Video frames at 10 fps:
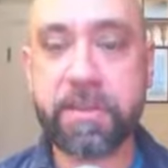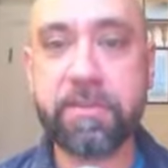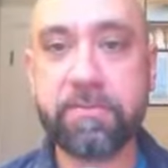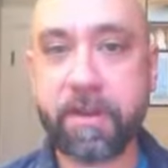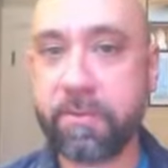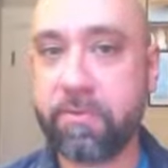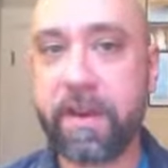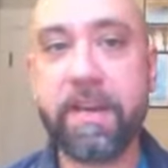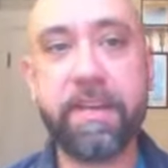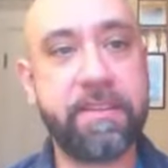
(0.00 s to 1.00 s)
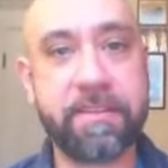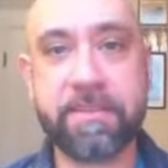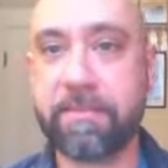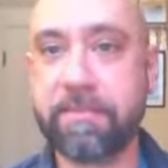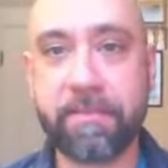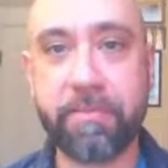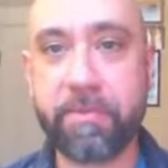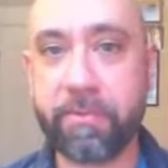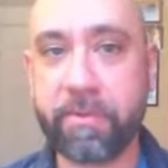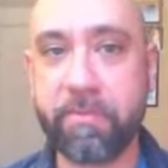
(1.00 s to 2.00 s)
you right away. It doesn't come
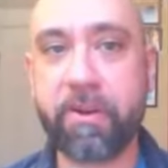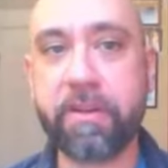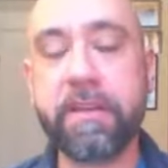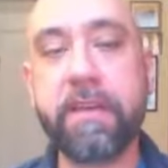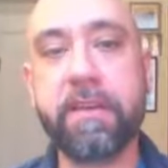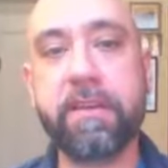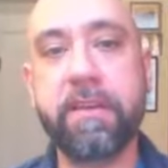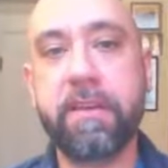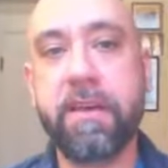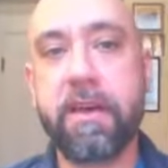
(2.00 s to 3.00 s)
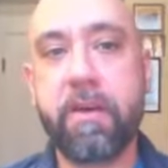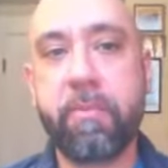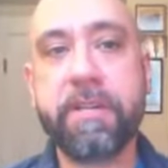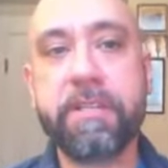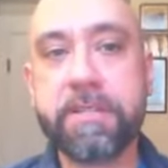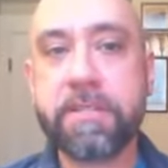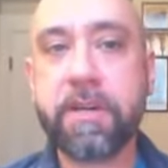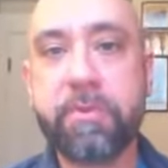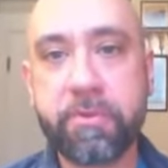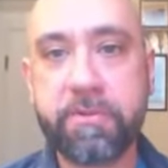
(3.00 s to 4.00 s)
through in the marketing. But it does
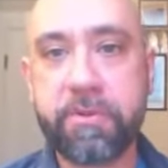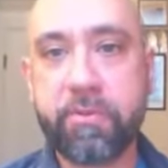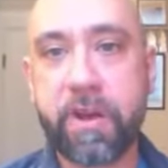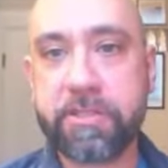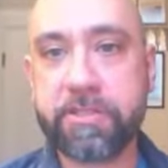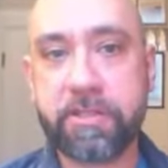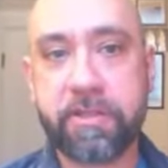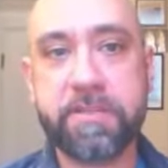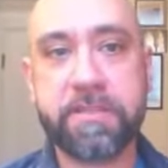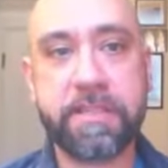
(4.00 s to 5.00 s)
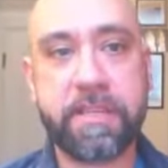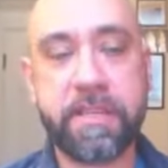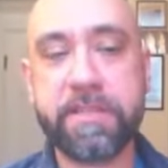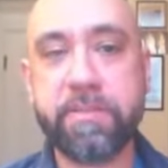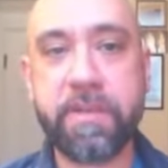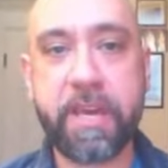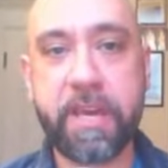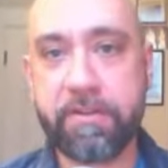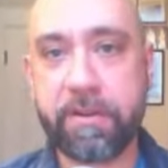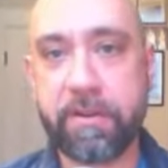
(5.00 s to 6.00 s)
come through if you watch closely his
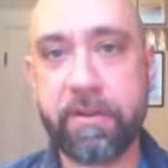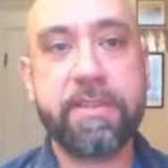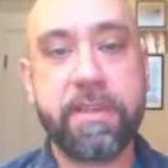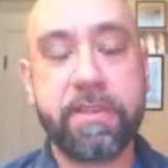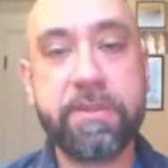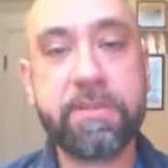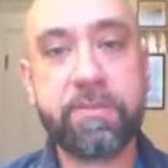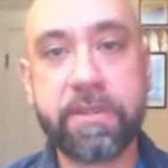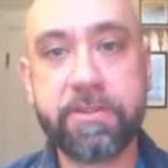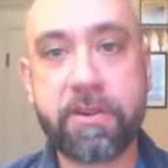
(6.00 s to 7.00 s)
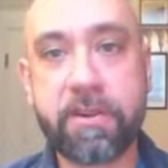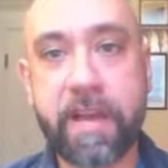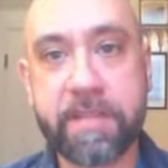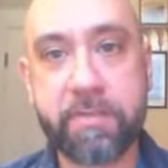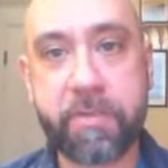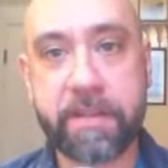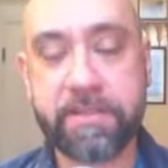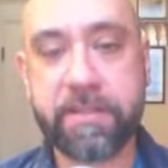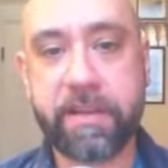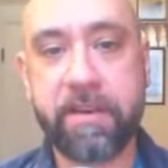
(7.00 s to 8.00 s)
behavior. There is a real dark
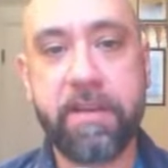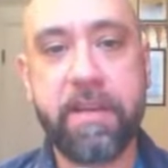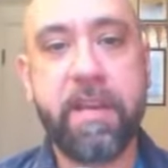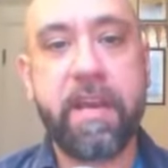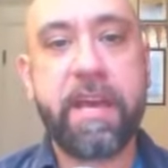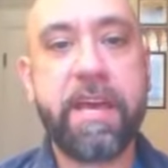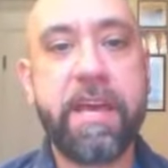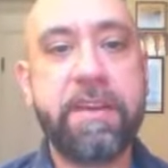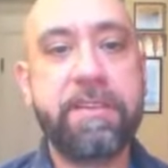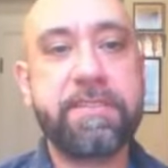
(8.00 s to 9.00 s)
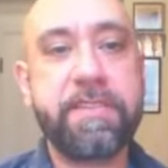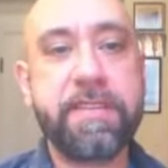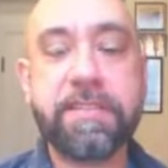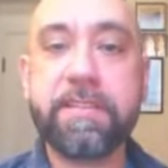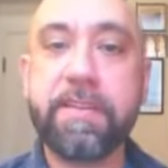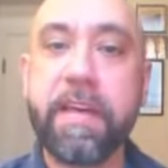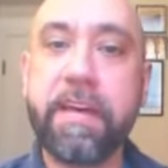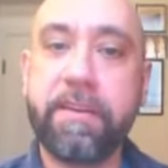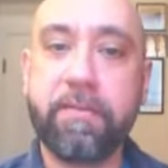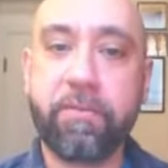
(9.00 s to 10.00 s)
aspect there. And this
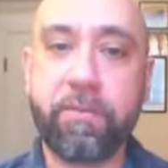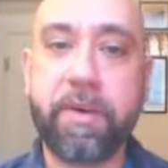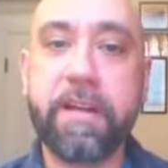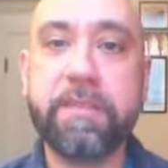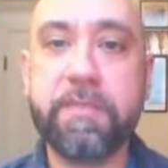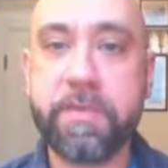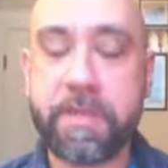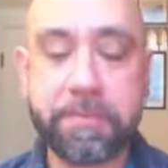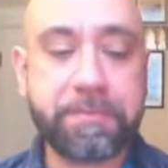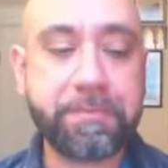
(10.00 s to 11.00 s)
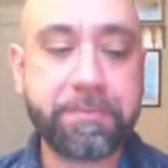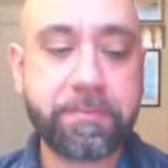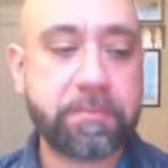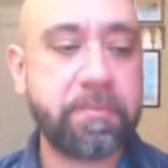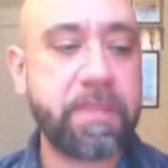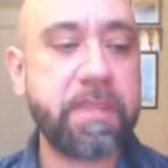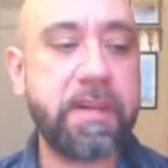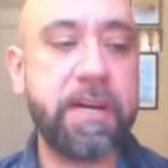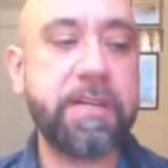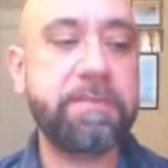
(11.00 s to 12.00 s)
again reminds me
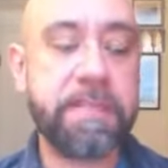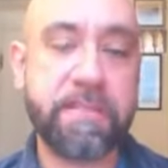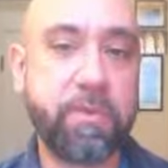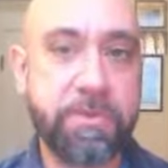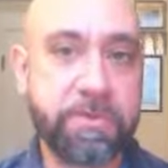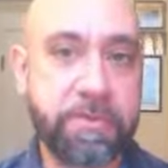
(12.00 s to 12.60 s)
of It's a Wonderful